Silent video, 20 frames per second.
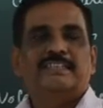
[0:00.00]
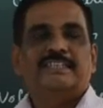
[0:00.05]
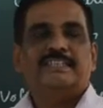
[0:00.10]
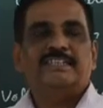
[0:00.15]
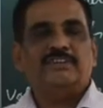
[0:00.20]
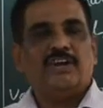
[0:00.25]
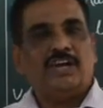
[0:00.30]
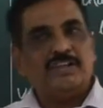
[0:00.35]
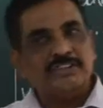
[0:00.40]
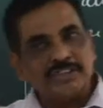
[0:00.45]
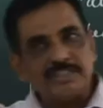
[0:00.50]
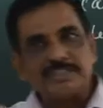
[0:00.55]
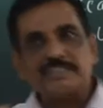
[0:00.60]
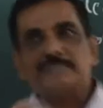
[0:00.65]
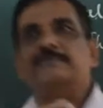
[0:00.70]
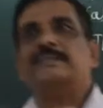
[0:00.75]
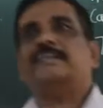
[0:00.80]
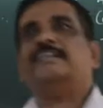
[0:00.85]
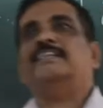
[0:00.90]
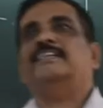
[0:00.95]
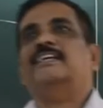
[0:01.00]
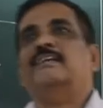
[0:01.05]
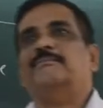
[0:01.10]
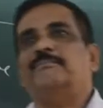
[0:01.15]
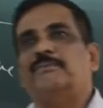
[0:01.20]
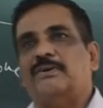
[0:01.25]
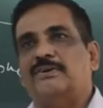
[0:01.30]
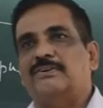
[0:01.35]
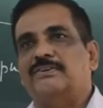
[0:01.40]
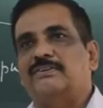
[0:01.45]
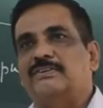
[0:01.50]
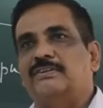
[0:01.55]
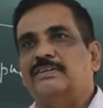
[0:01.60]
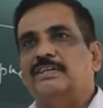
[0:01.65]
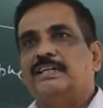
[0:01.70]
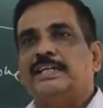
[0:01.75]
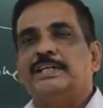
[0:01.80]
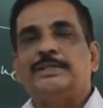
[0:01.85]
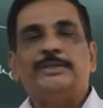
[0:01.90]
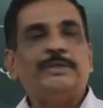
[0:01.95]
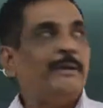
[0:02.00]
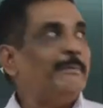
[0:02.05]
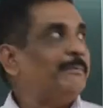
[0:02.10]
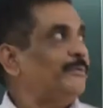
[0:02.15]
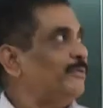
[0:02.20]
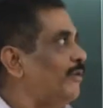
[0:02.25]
Not just a mechanical plot. You have to